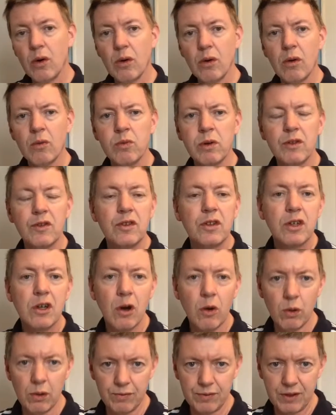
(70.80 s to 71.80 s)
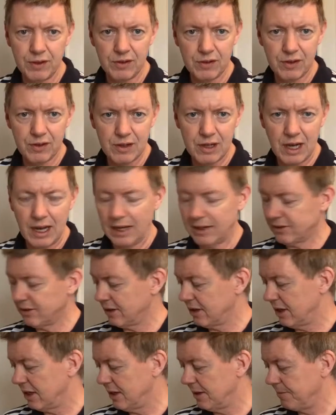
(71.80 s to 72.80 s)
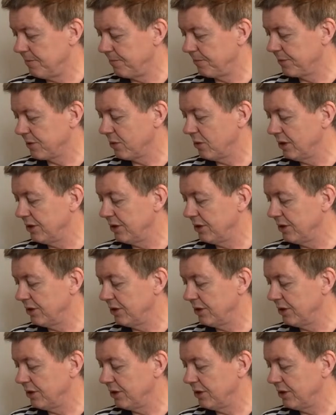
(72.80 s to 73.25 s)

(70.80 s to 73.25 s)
What's the goal of this class? Well,